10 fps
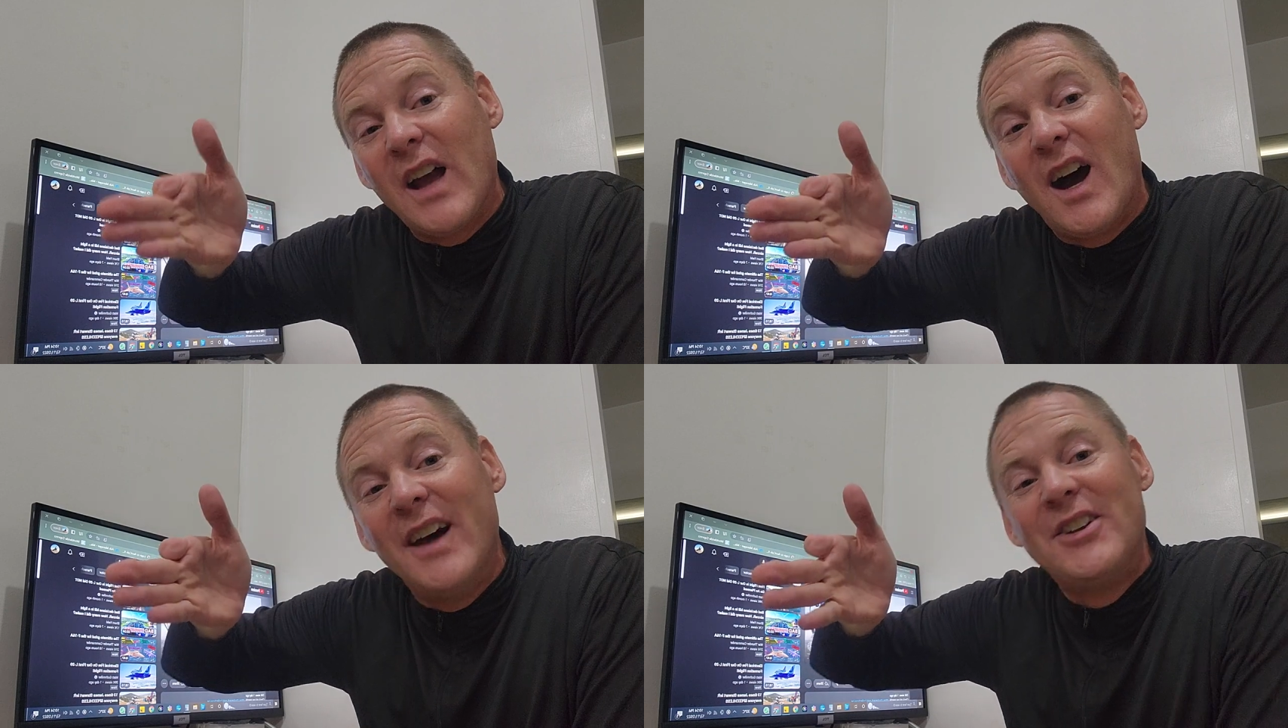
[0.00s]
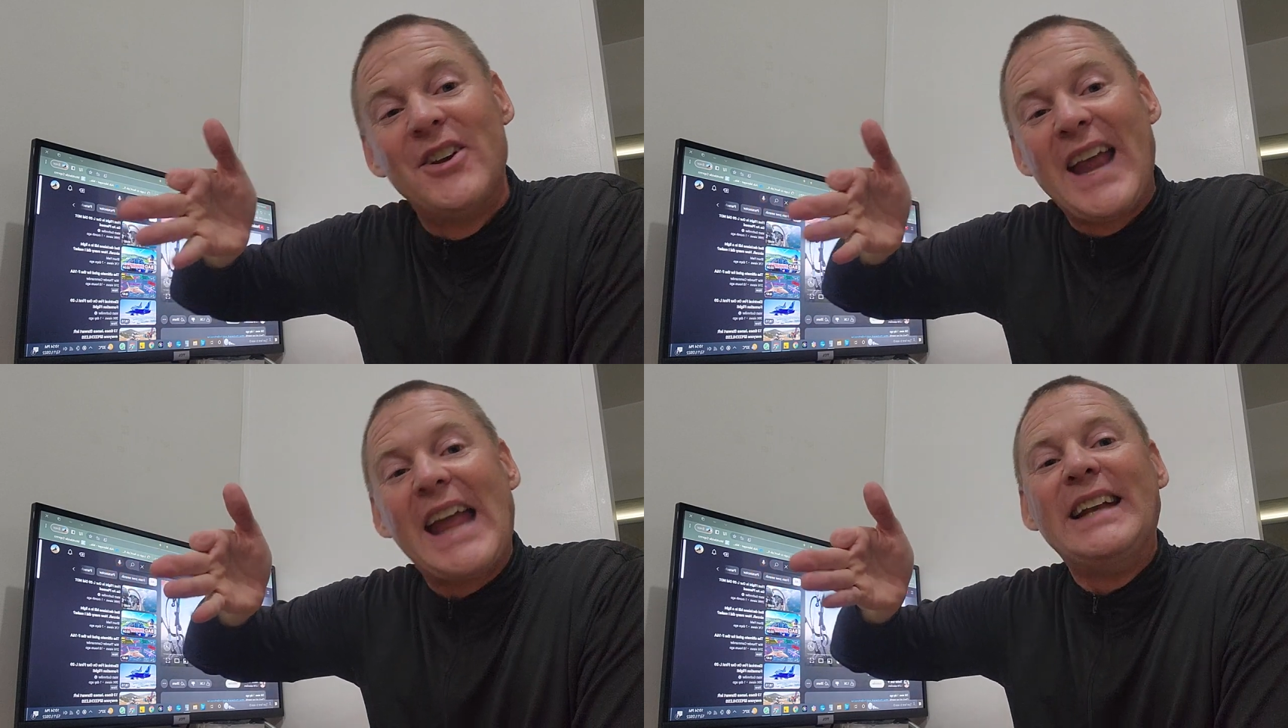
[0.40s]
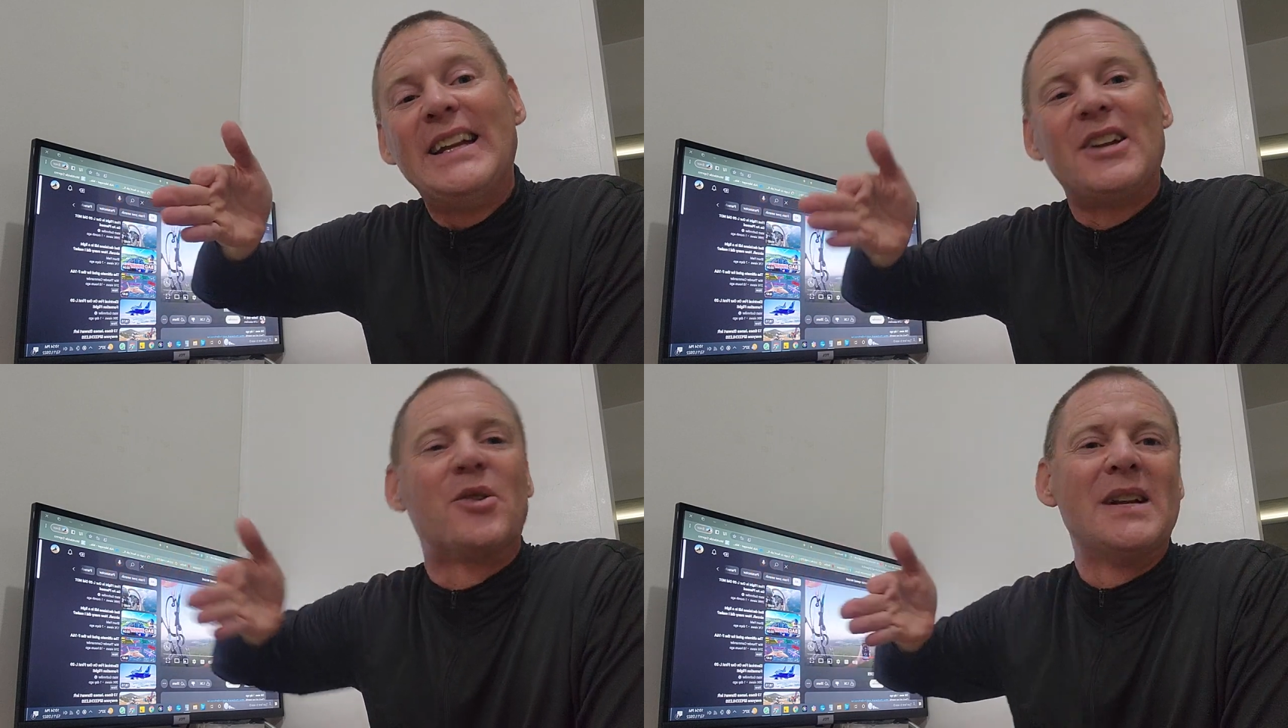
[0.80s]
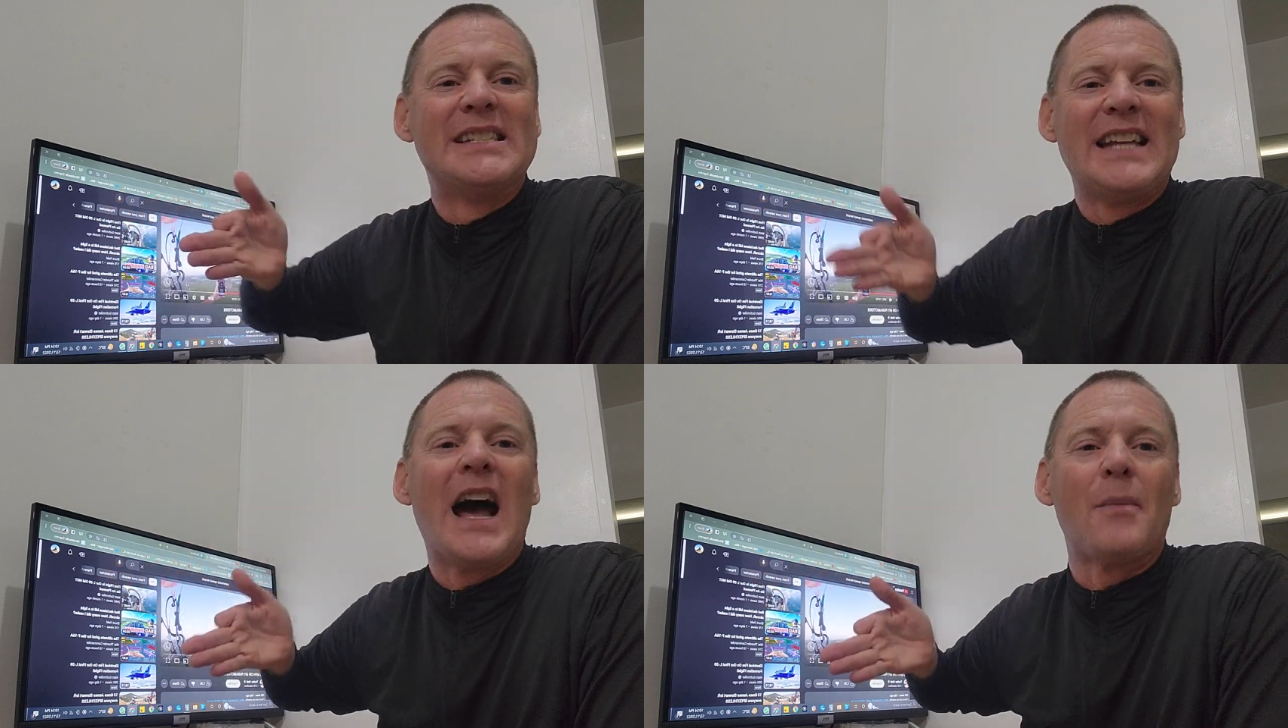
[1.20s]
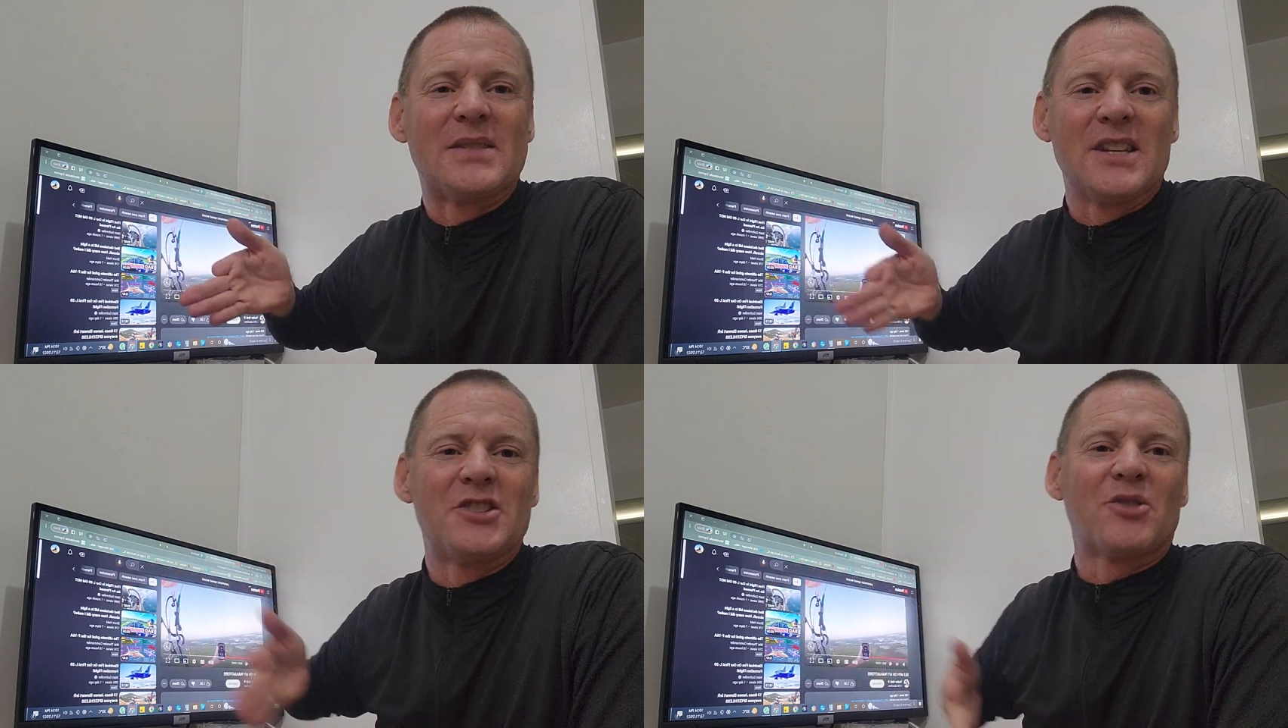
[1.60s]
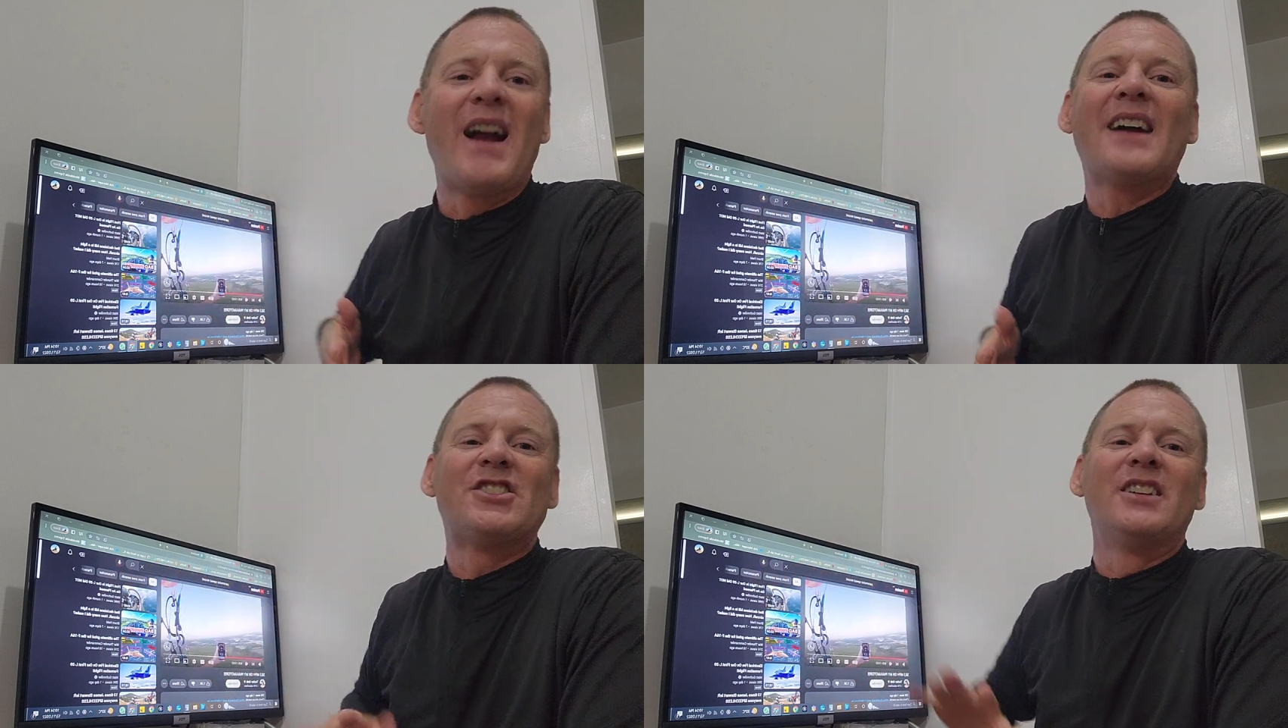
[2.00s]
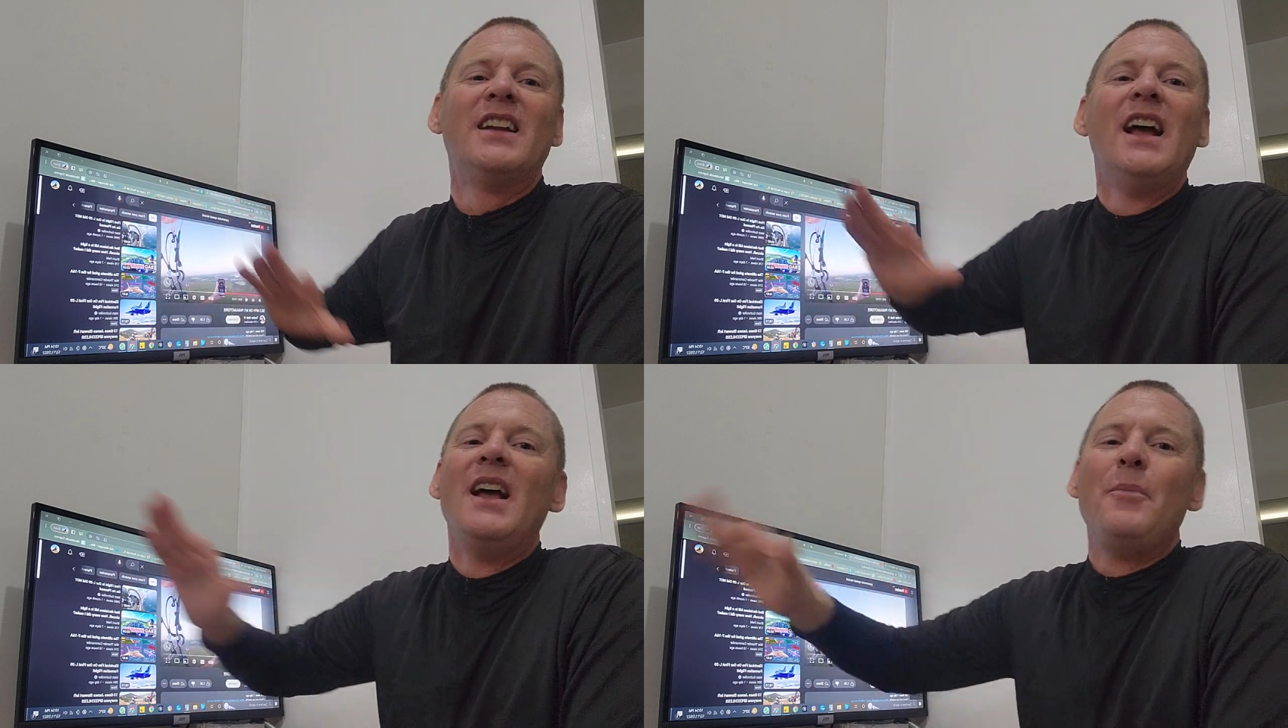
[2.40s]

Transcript: 180 degrees the opposite direction,